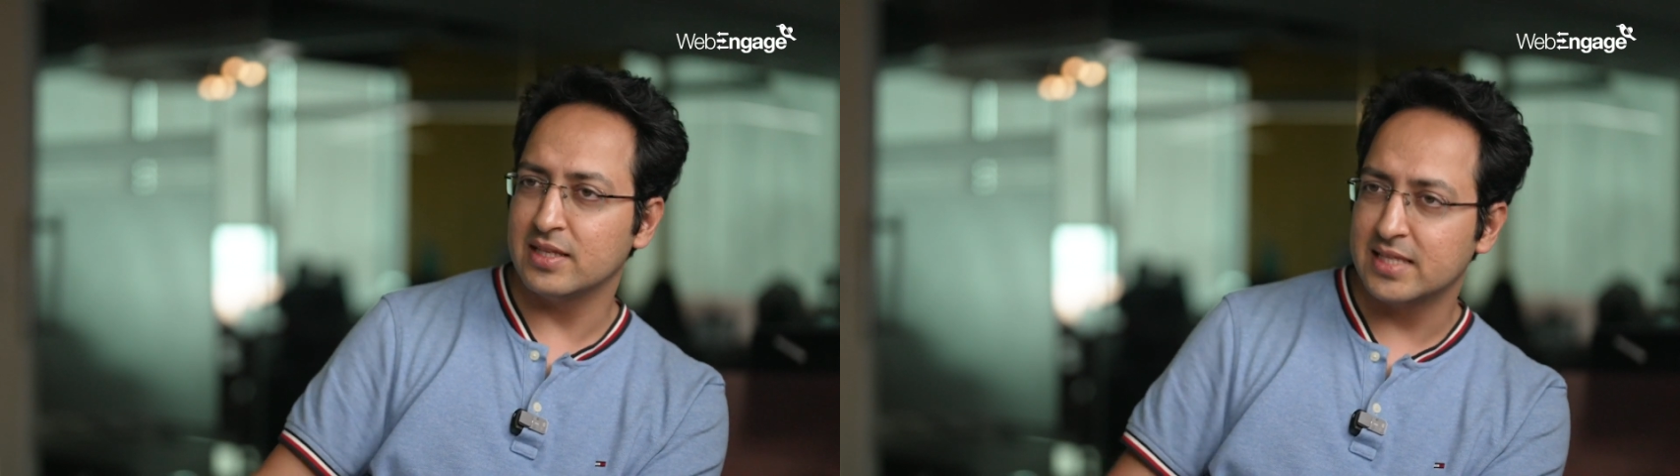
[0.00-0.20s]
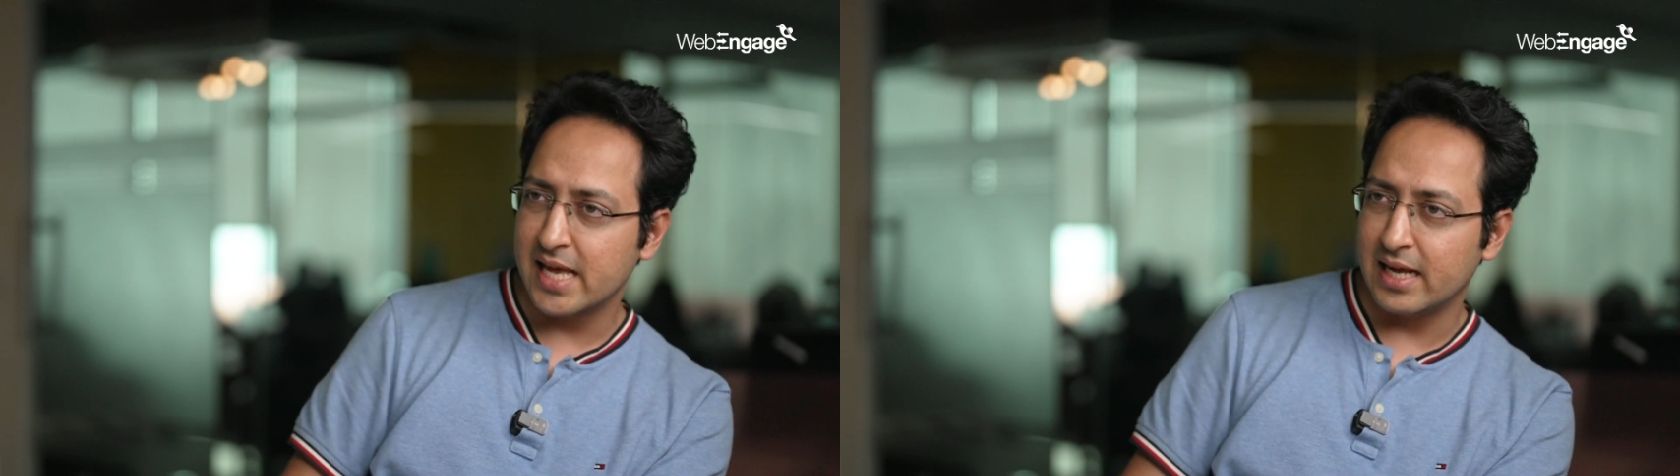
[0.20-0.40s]

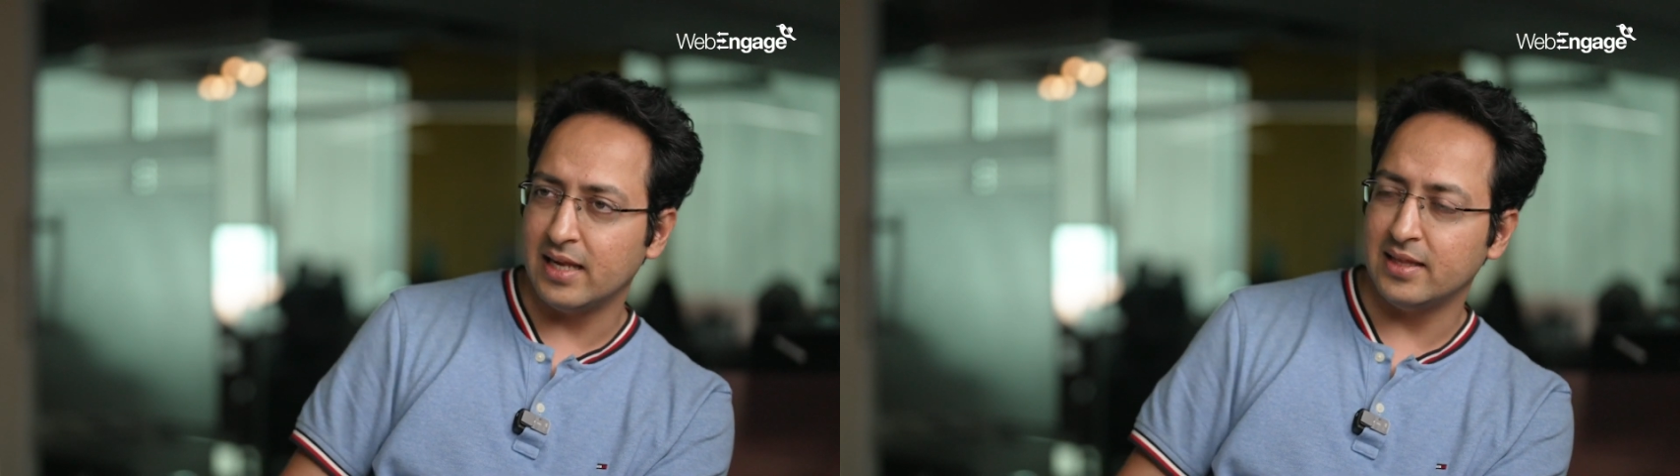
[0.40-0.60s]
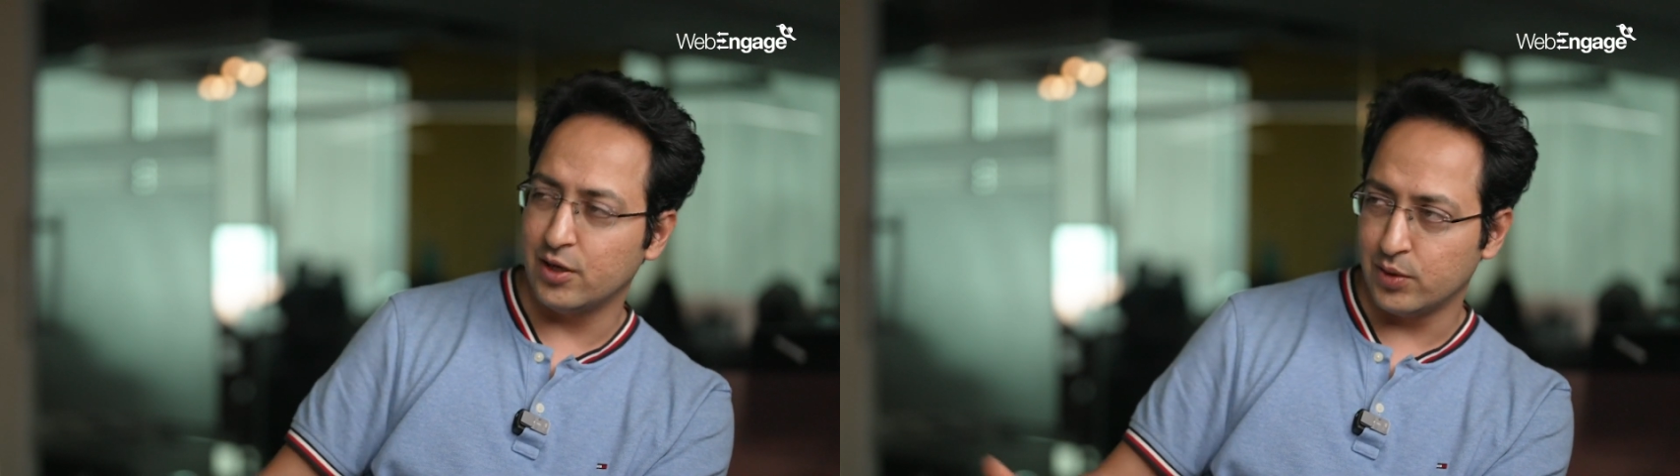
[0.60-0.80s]
sale
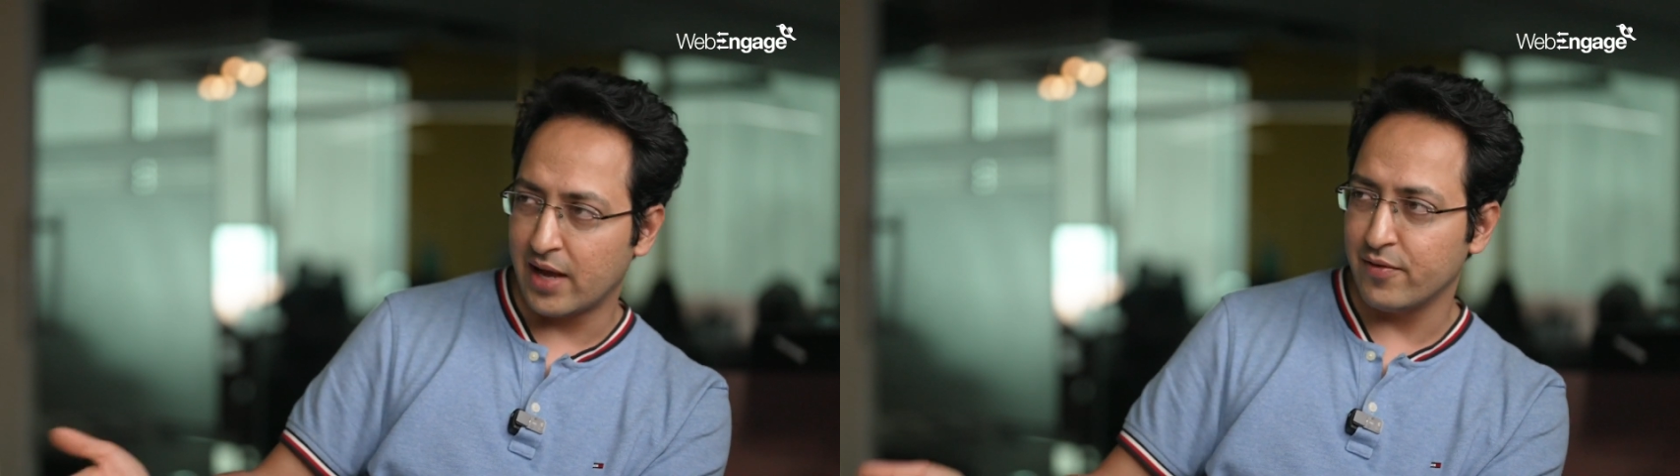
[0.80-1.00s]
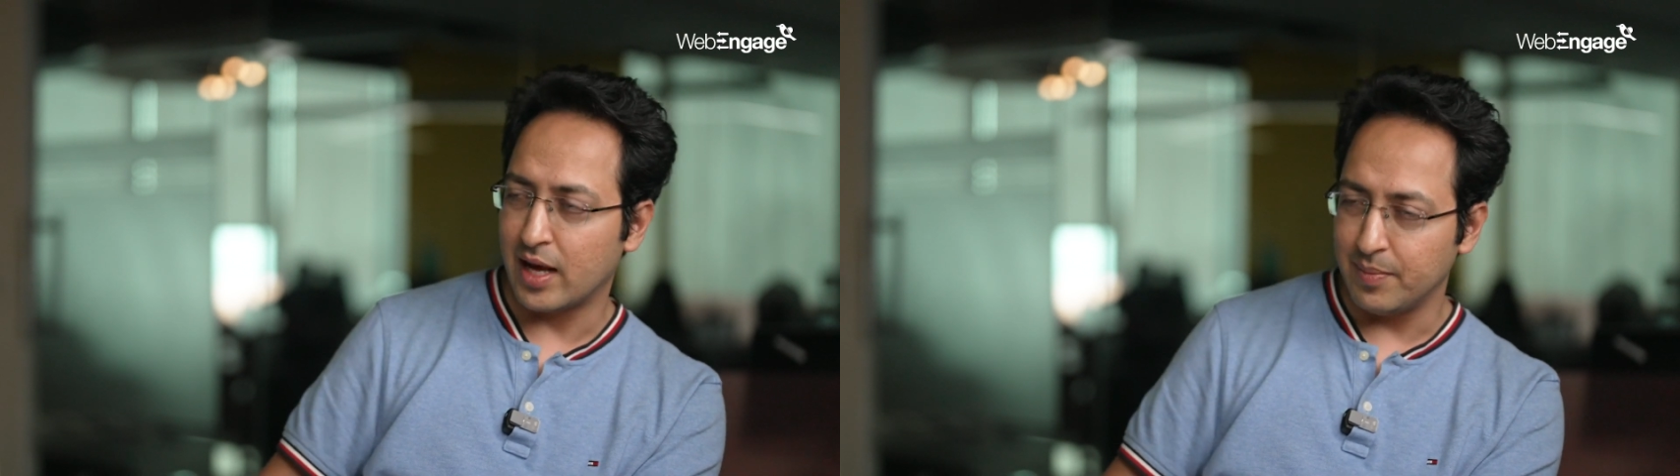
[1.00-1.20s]
and they don't
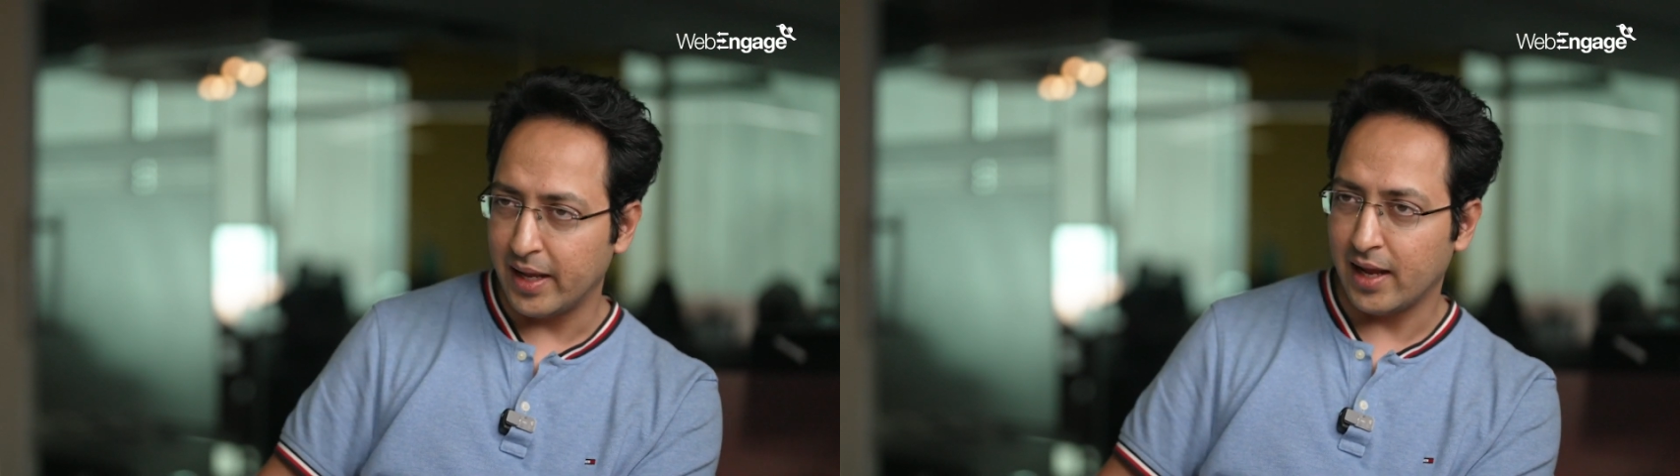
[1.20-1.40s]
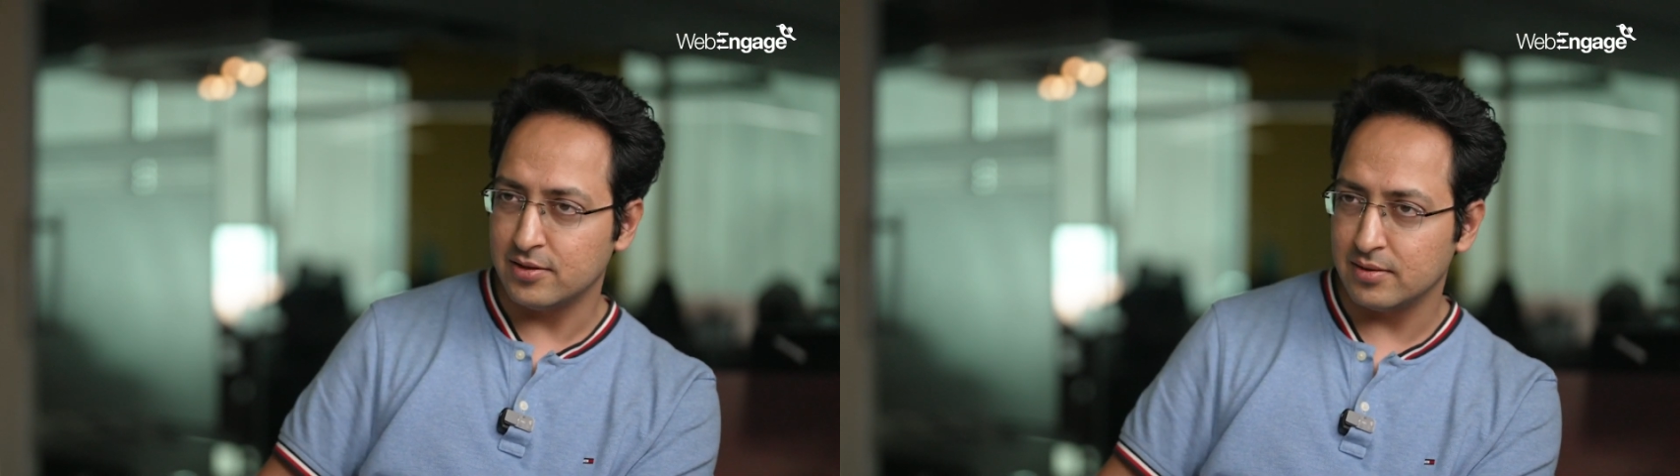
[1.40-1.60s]
have an
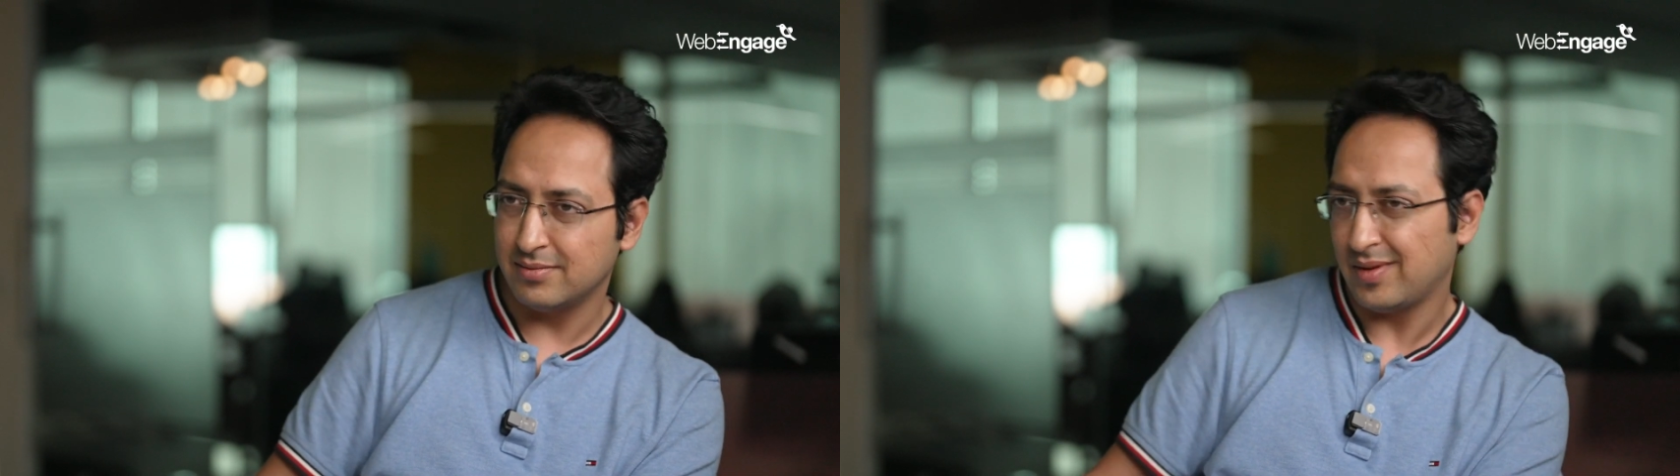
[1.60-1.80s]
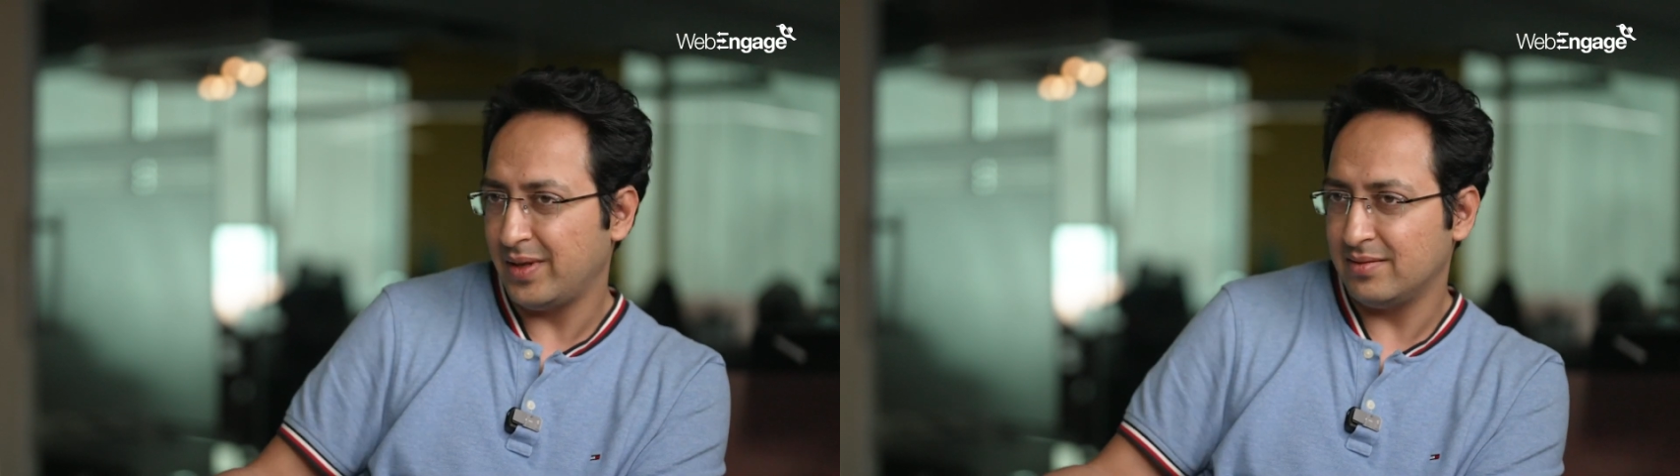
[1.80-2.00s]
application,
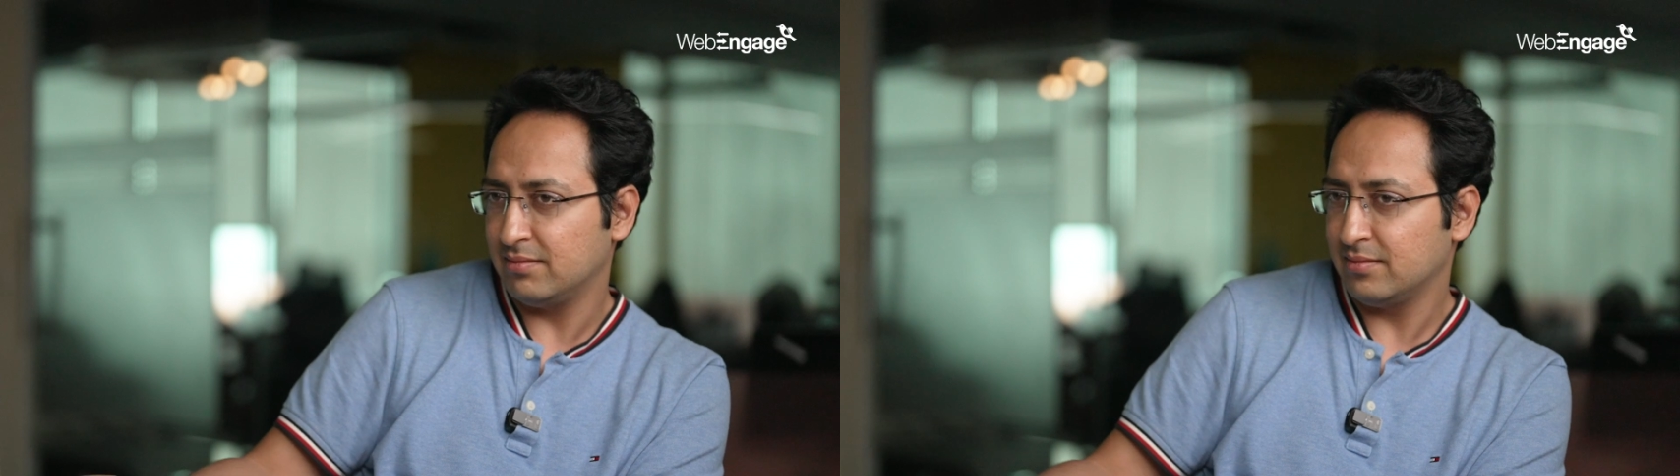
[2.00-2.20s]
I mean,